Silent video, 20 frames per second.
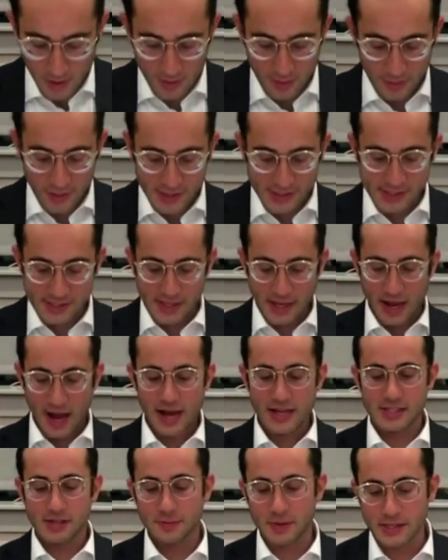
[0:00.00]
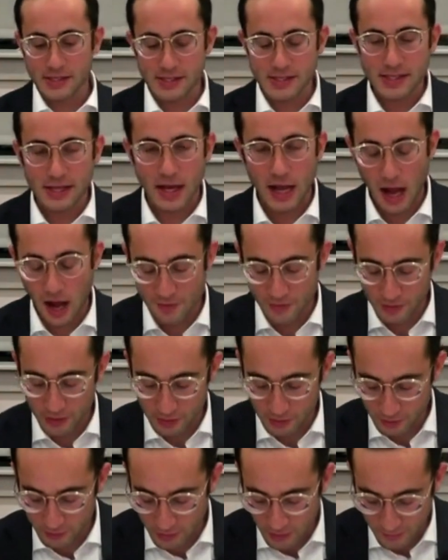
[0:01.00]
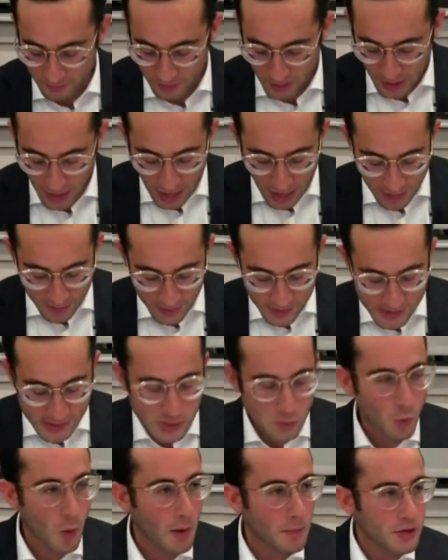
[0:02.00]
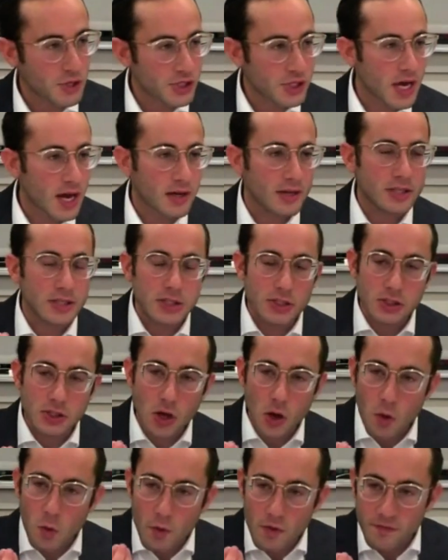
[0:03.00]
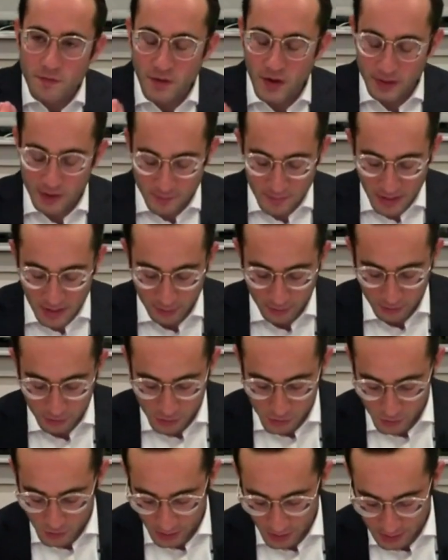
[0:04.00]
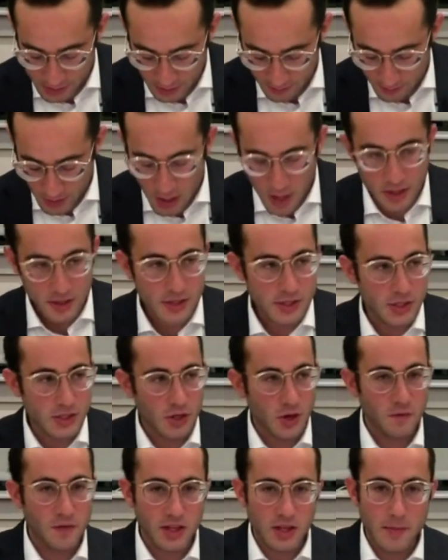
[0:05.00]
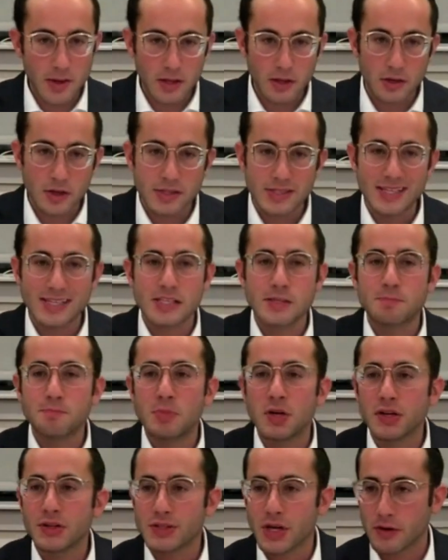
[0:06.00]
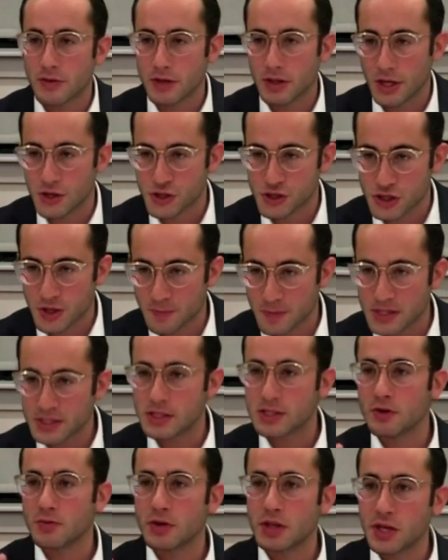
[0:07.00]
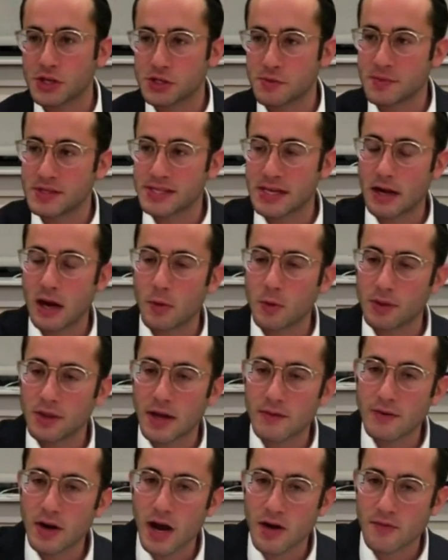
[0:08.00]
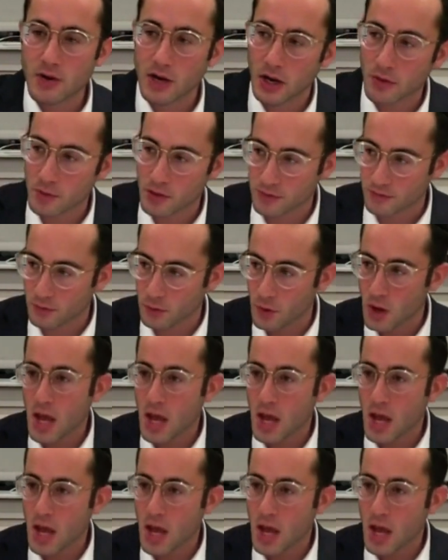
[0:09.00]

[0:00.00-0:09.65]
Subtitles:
this is the concept, this is the covenant of love. And this is why Mashiach is so fundamental to Judaism. This is so fundamental because this builds our relationship. This is a relationship means that I will never ever get rid of you.